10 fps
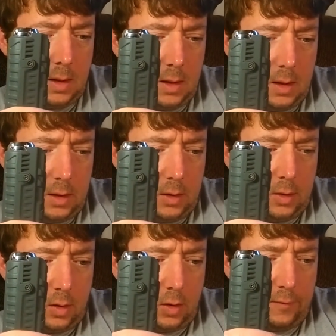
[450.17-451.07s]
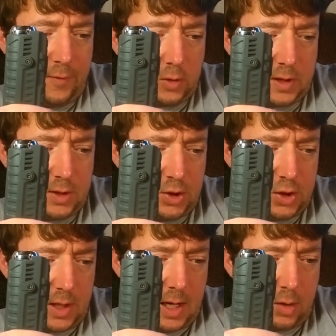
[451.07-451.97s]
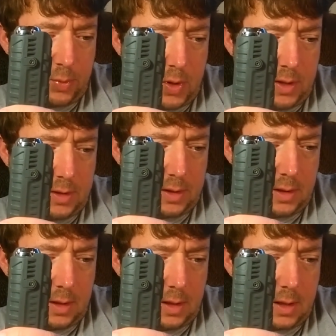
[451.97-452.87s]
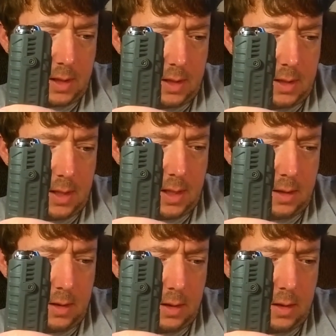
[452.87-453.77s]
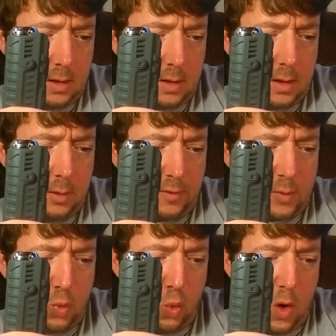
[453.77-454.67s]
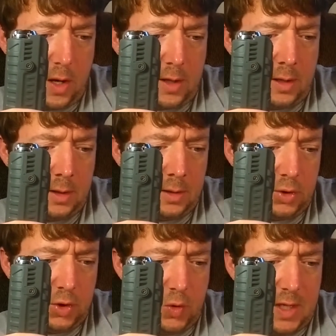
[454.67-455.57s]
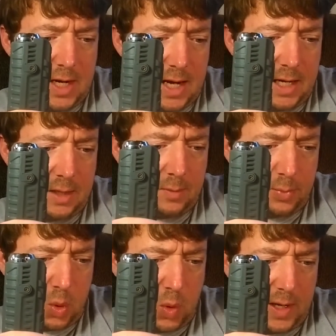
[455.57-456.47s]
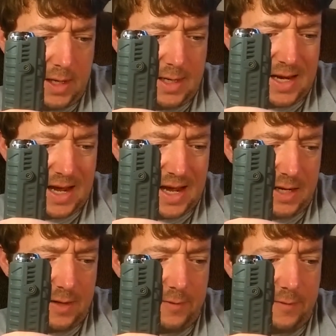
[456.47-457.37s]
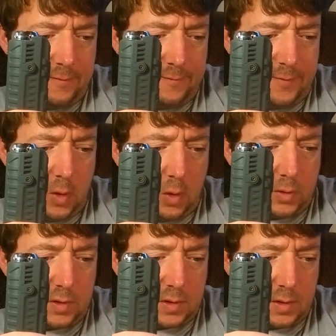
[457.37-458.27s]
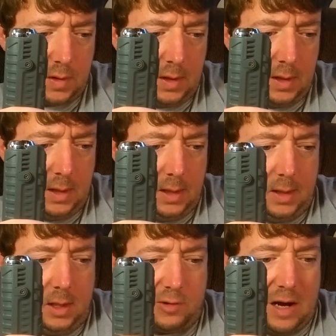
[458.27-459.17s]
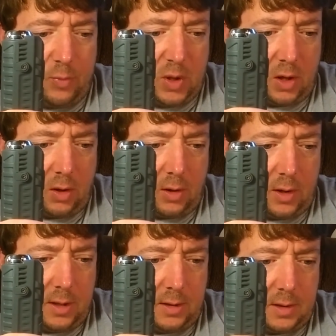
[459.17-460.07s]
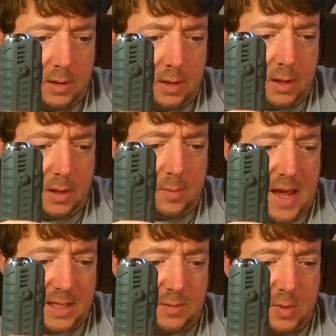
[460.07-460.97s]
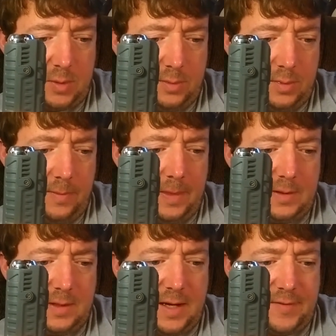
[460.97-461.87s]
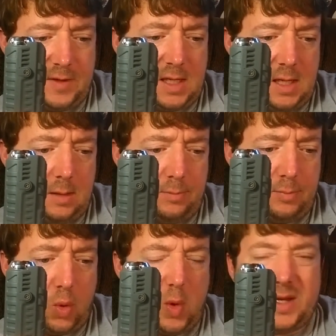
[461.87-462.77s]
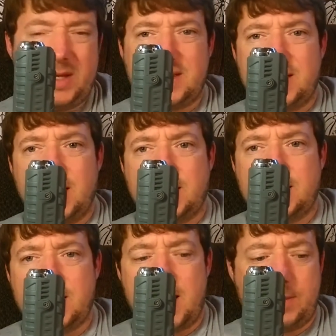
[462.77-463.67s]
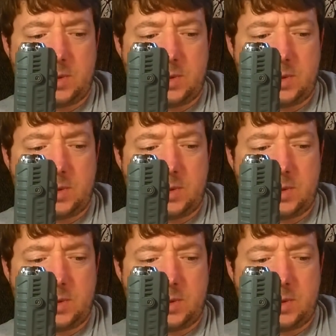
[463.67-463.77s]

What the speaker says: Your voltage output can anywhere from 1 to 9.9 volts. In your output current, the maximum 17.6 amps.